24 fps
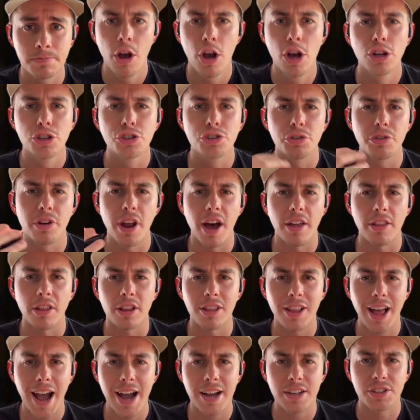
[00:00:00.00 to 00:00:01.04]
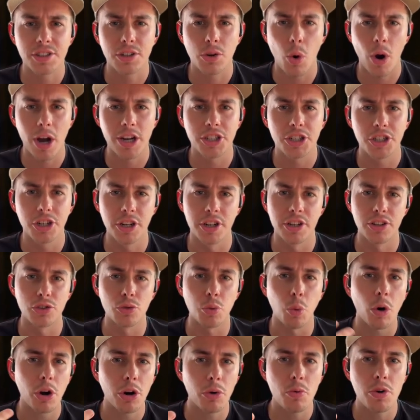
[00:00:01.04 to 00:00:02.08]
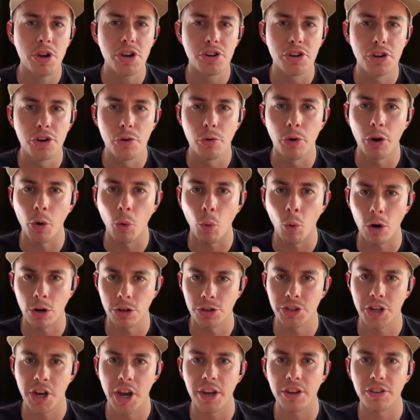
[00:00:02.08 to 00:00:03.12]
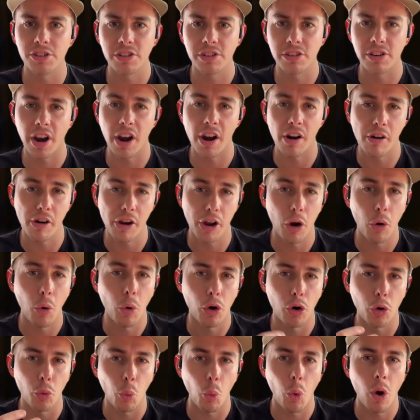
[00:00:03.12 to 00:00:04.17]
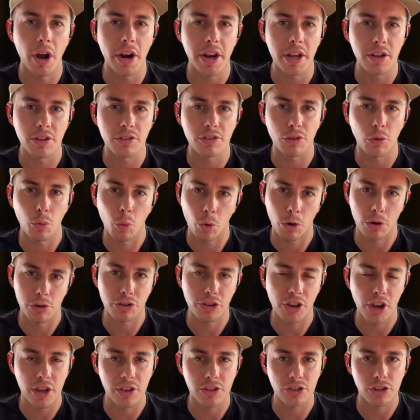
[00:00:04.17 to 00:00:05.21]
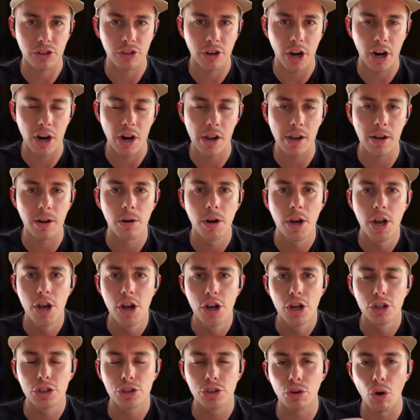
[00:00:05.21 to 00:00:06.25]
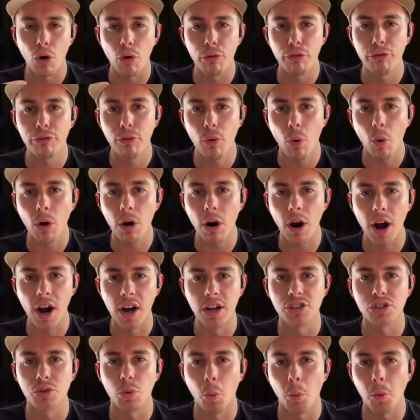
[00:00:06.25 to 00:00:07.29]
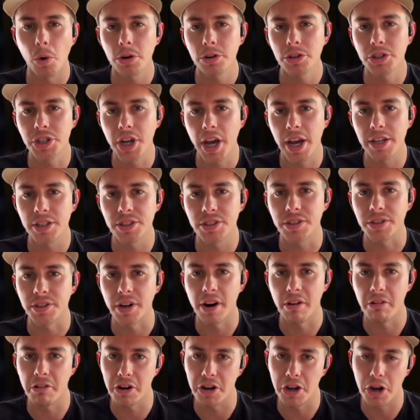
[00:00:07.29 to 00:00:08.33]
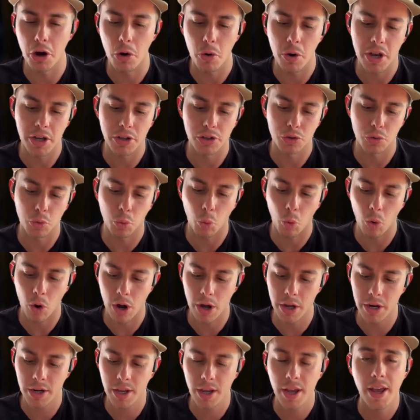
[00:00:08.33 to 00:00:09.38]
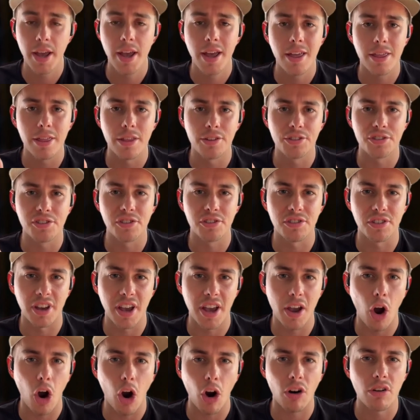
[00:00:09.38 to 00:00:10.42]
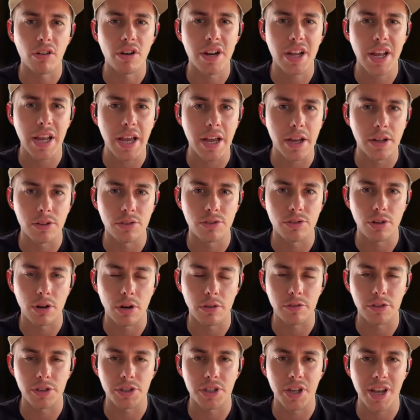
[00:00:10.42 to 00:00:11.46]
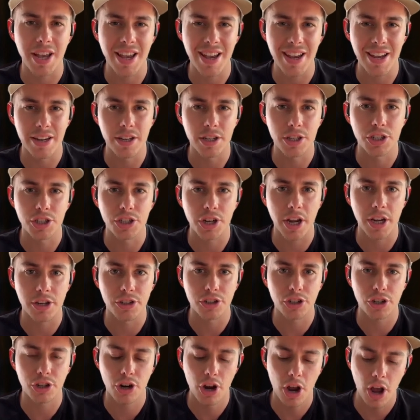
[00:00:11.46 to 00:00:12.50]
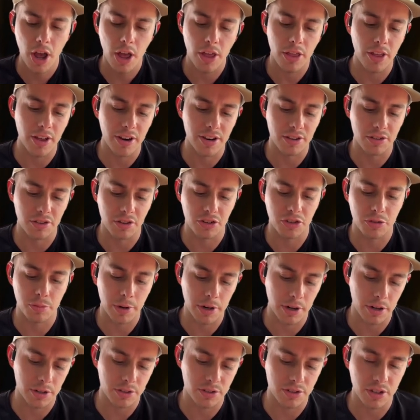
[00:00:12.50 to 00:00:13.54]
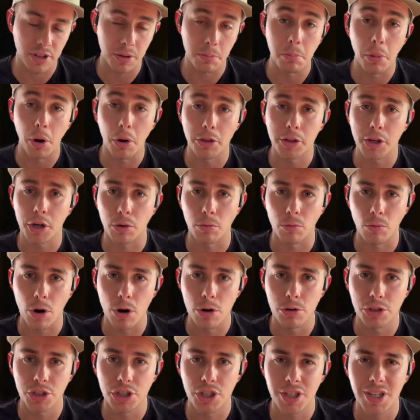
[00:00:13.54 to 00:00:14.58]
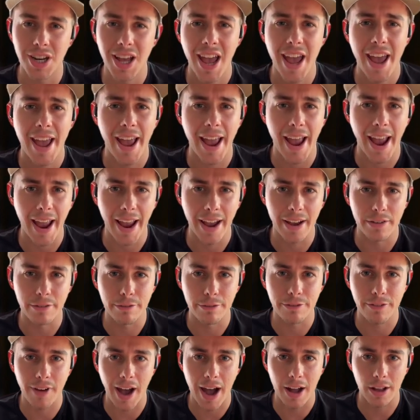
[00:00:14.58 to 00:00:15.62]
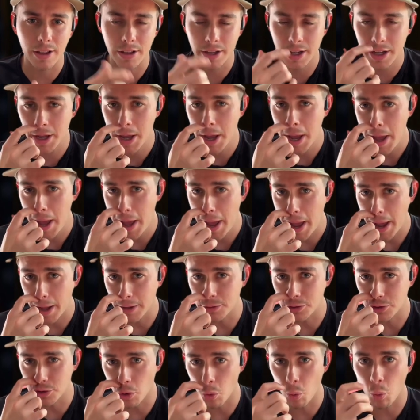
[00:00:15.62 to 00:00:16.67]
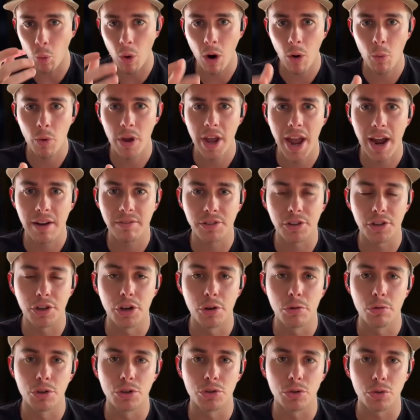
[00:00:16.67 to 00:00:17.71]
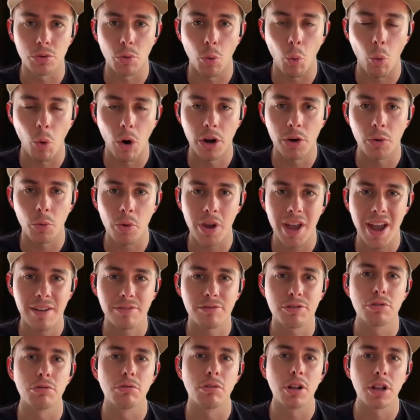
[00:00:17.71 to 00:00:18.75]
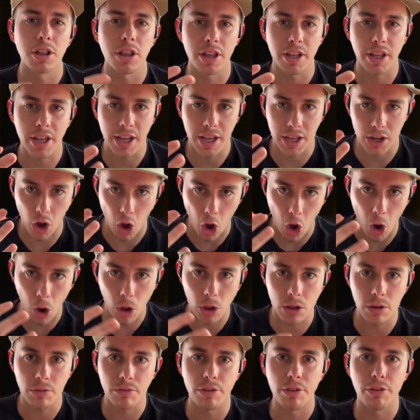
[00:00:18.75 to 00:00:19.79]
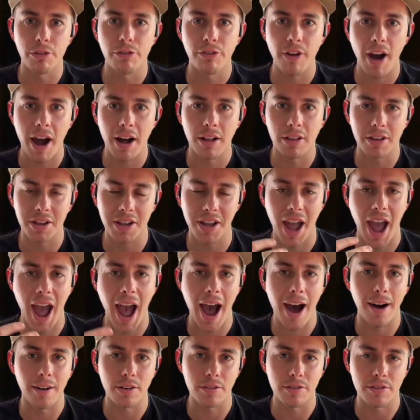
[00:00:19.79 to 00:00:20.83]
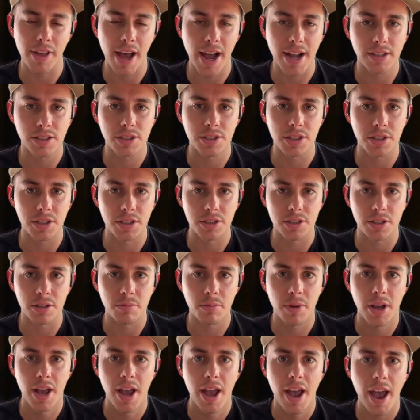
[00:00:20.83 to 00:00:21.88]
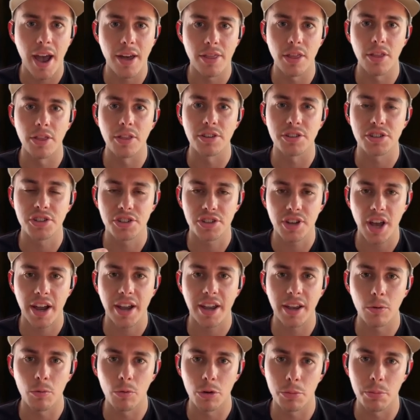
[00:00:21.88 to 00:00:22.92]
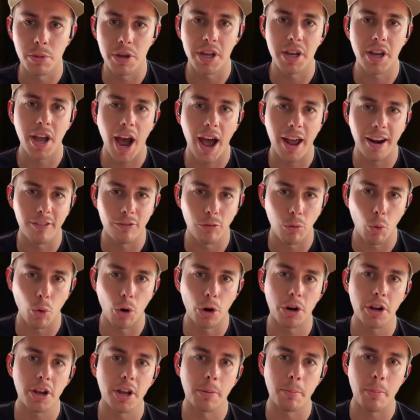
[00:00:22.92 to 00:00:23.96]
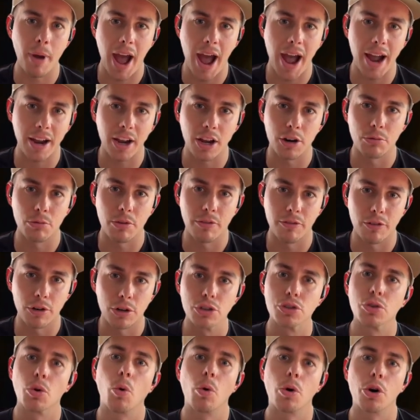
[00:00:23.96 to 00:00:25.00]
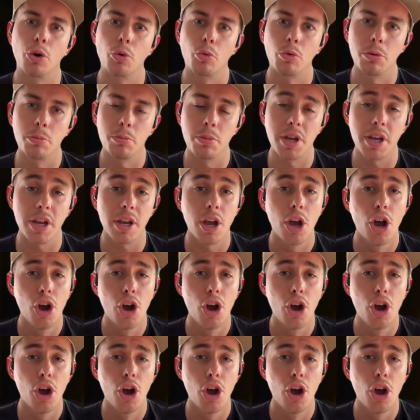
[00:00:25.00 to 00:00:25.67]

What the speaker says: So now the last question is, what do we do in a worst case scenario, or what is the worst case scenario? So for us, worst case scenario is 1, this is a already in service heat exchanger that is experiencing both corrosion and fouling. And so what we have to do is, 1, we have to clean all of the fouling out of that system. And then the second would be, kind of working back in reverse order, would be